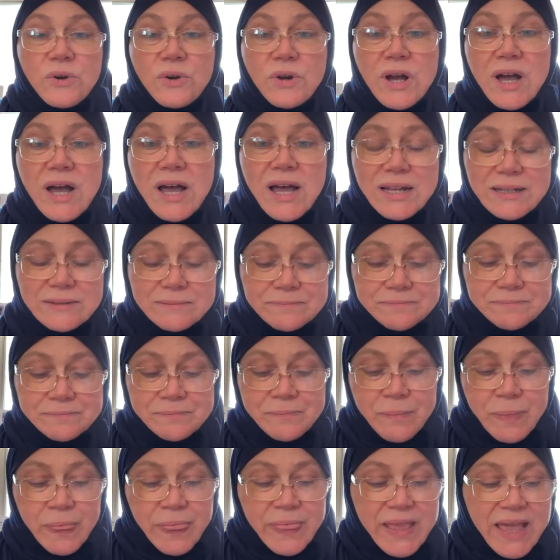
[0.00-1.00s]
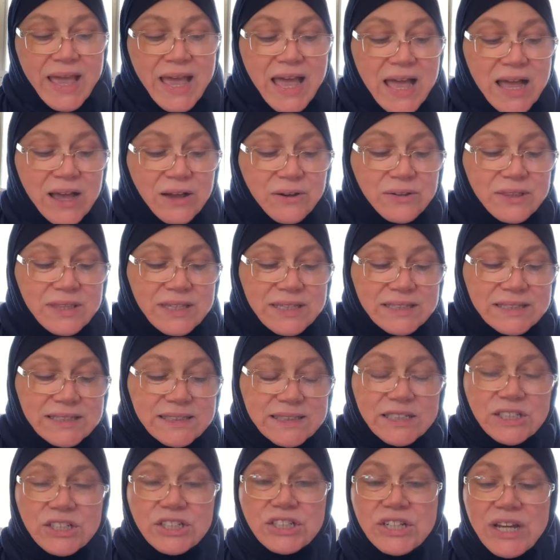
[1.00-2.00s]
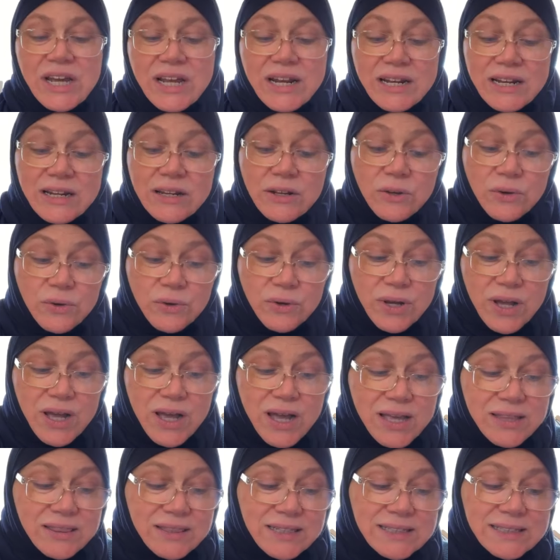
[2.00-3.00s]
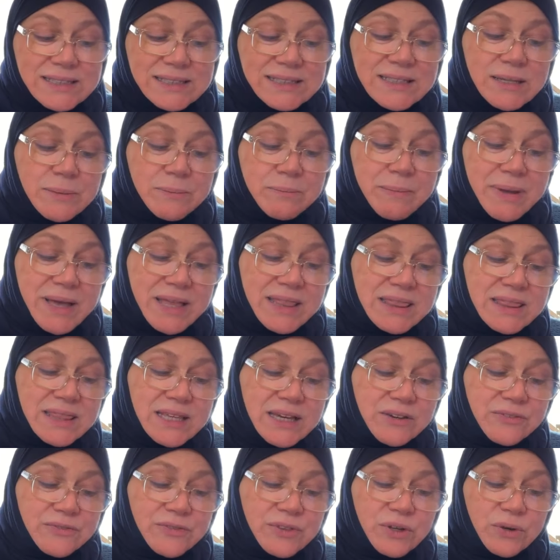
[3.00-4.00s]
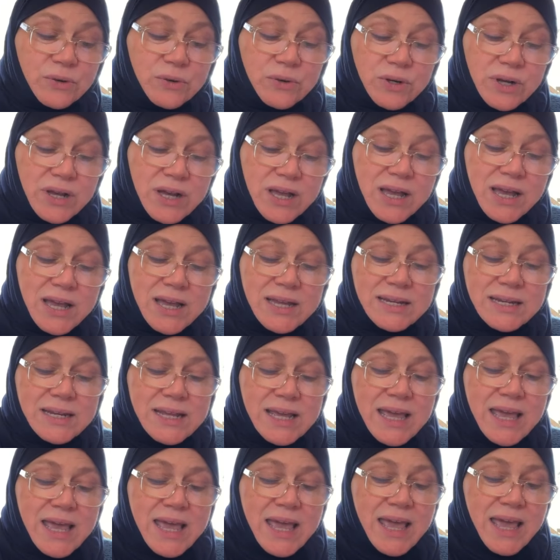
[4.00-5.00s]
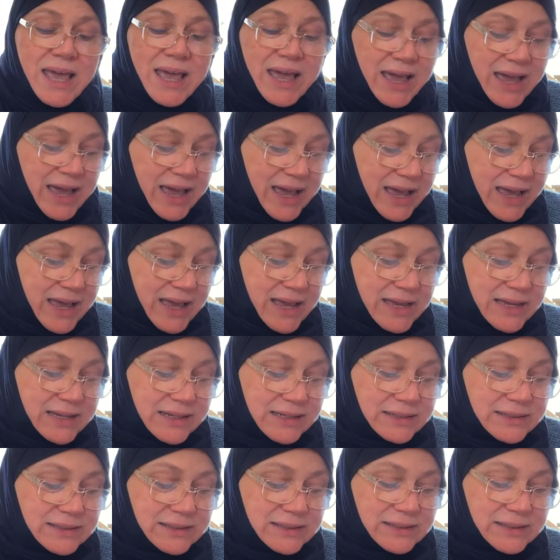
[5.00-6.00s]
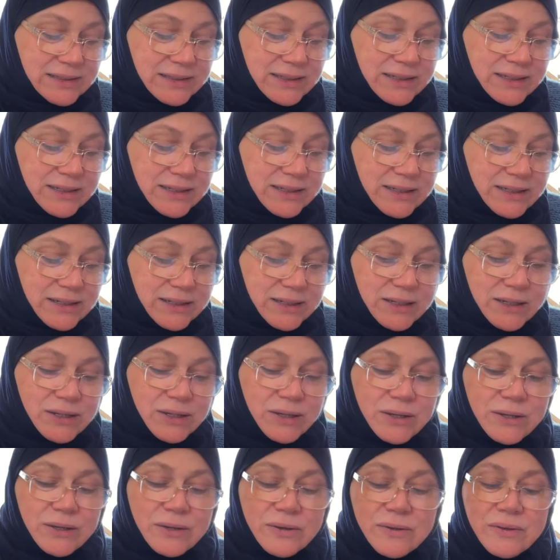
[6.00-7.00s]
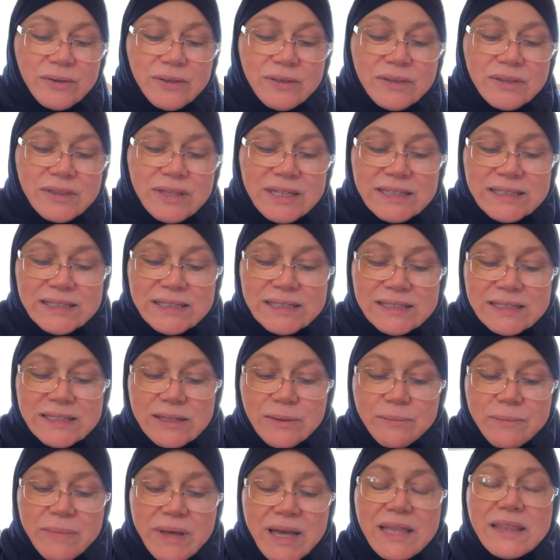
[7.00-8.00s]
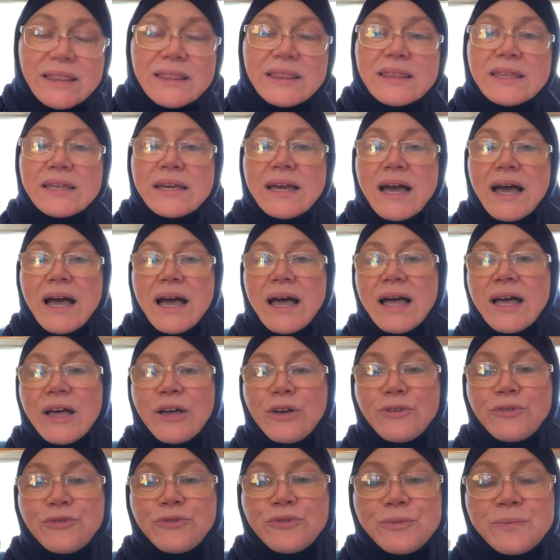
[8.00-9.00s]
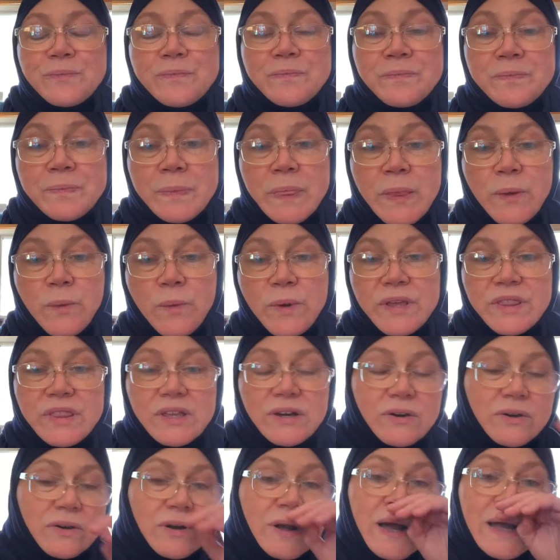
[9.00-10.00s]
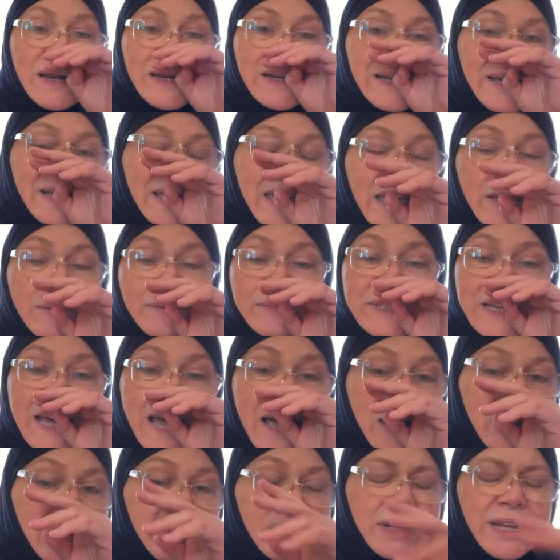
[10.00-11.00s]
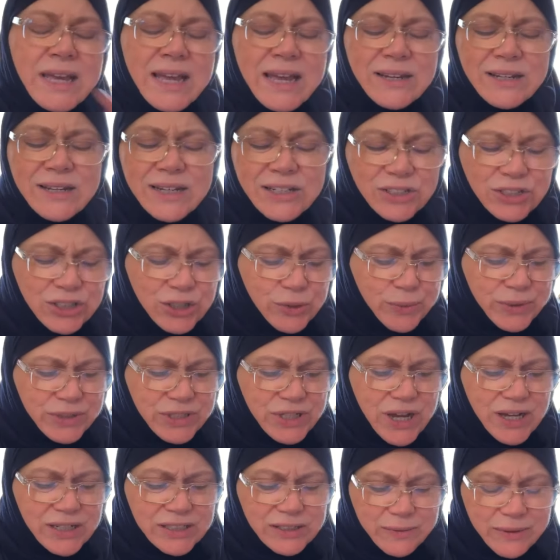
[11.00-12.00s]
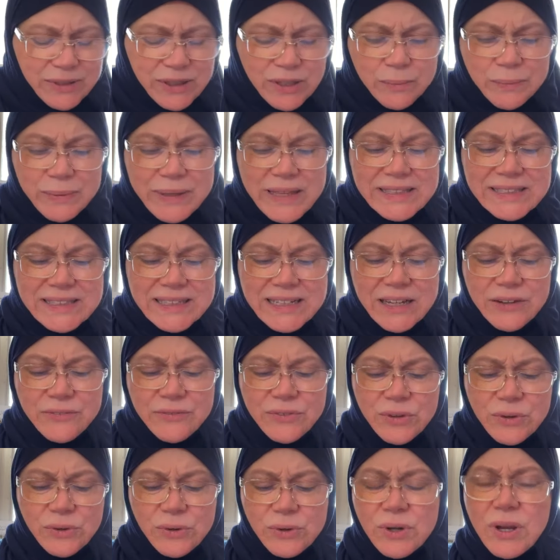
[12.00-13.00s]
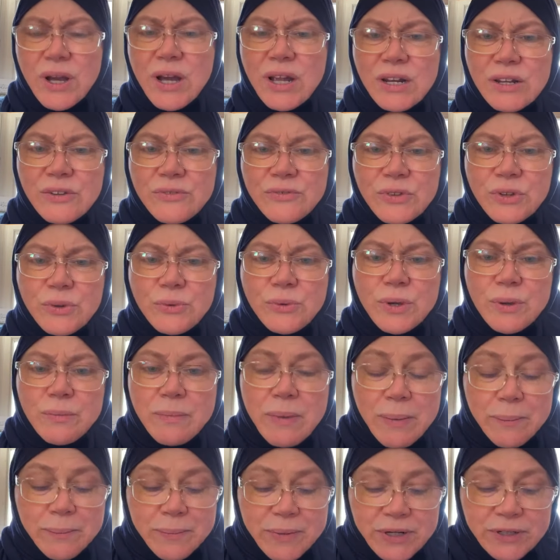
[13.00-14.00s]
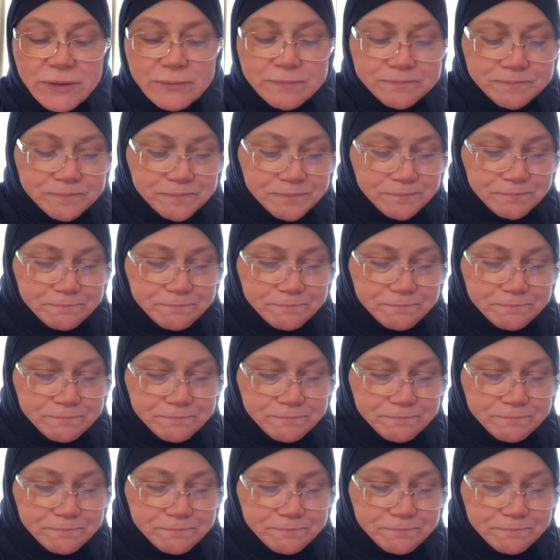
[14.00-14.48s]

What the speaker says: Quran, how this is Shahr al-Quran, this is the month of the Quran, and this is the month of where the Quran came down. And yesterday we talked about the blessing of the Quran, if you remember.